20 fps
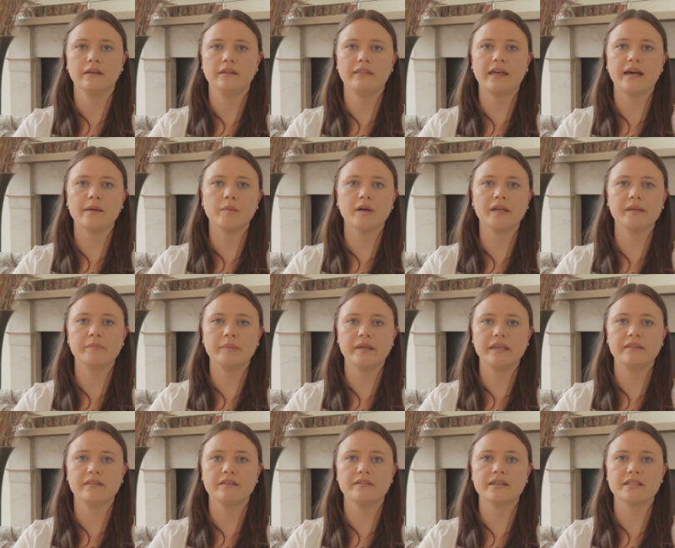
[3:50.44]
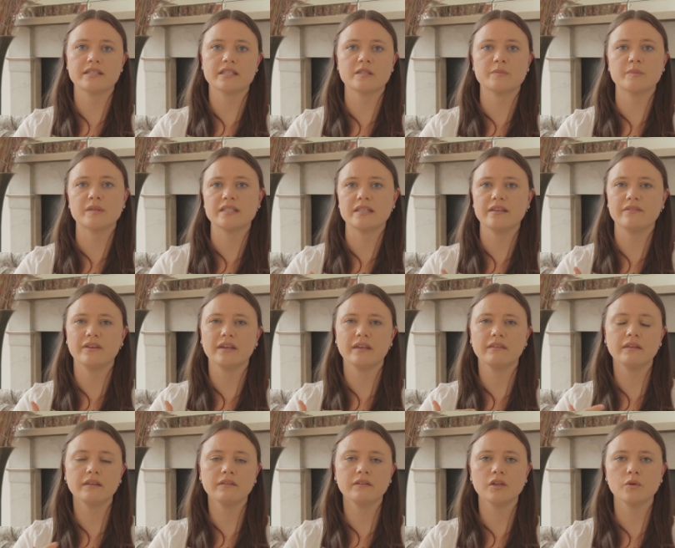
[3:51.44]
that might be that there's a specific
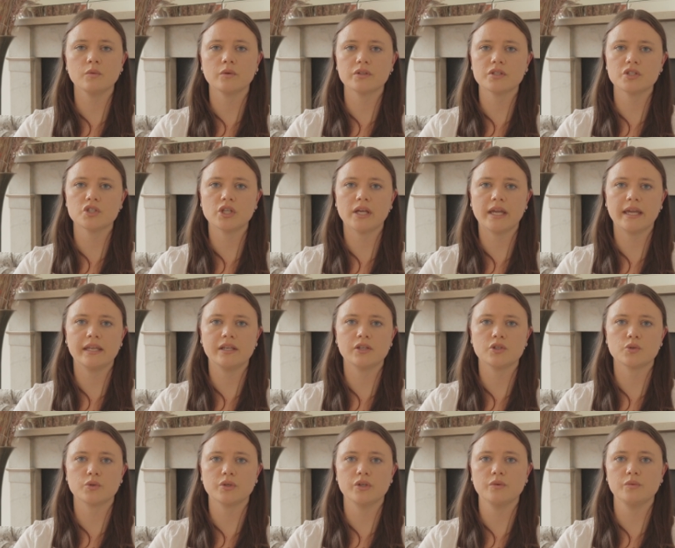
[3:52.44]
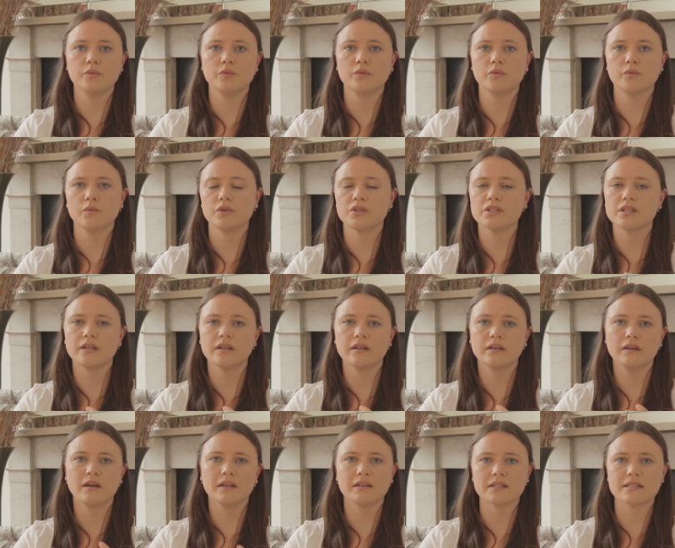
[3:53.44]
thing that you want to change, or you want to
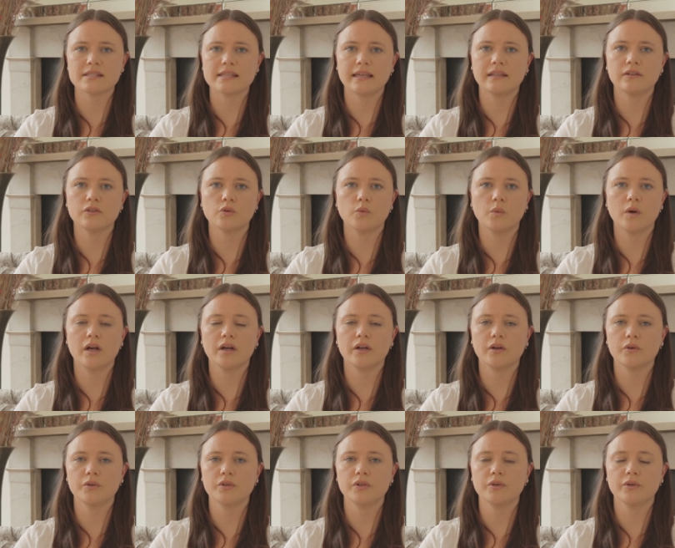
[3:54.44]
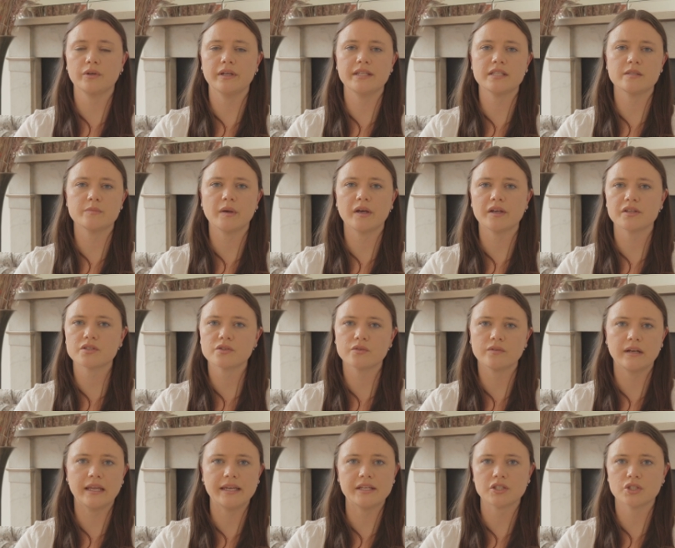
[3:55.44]
understand or work on your interpersonal
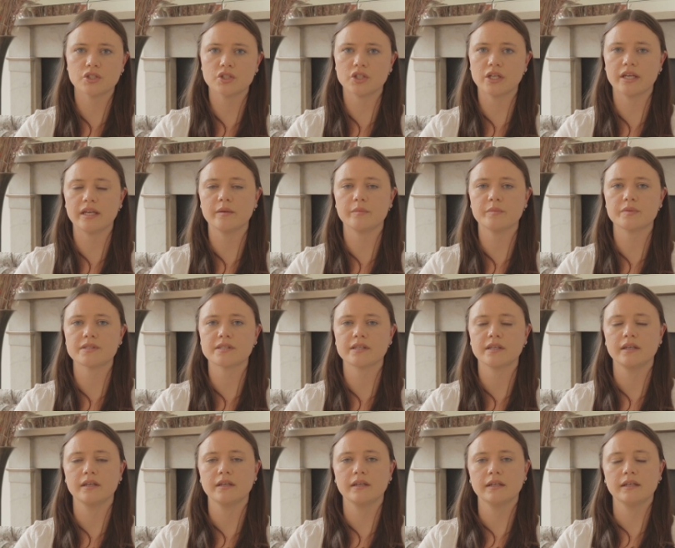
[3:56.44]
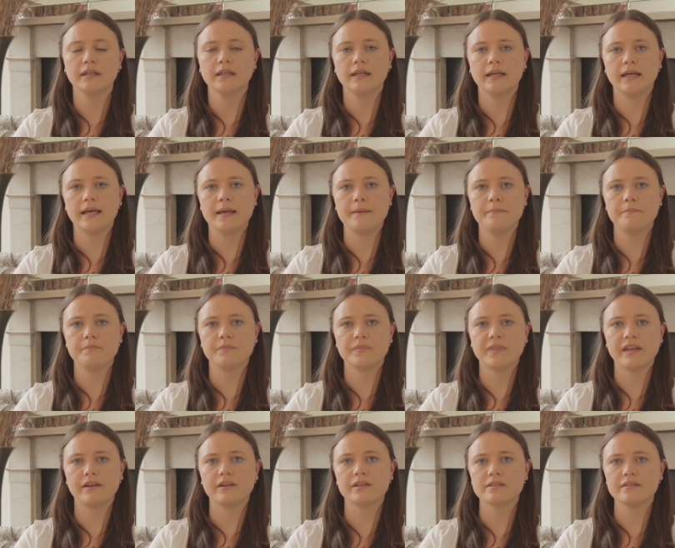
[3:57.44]
relationships. Um,
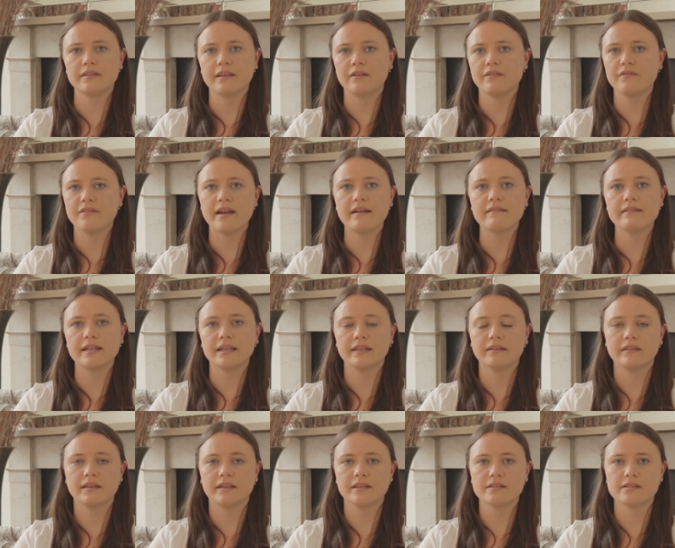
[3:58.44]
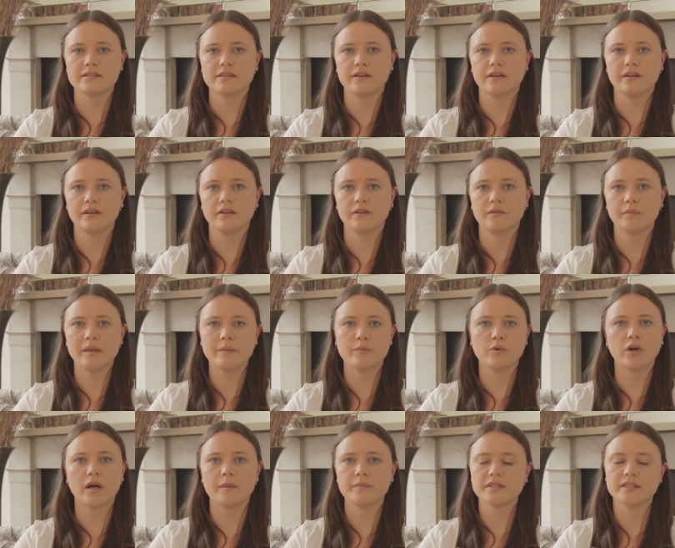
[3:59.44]
there, there are varying things that people
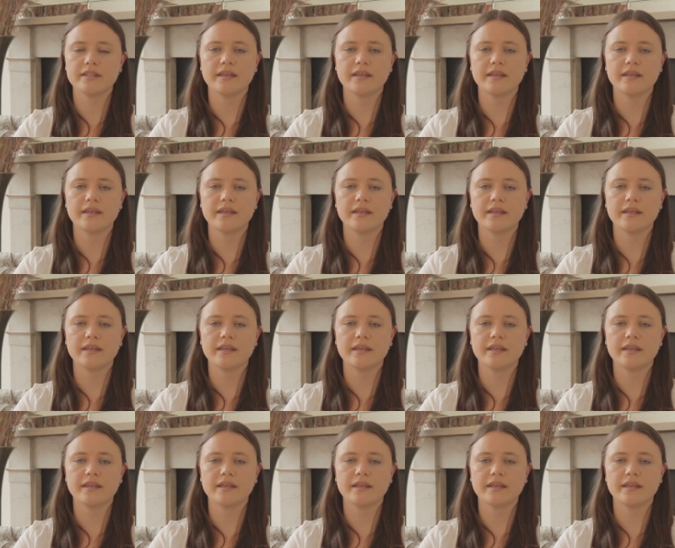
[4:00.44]
come to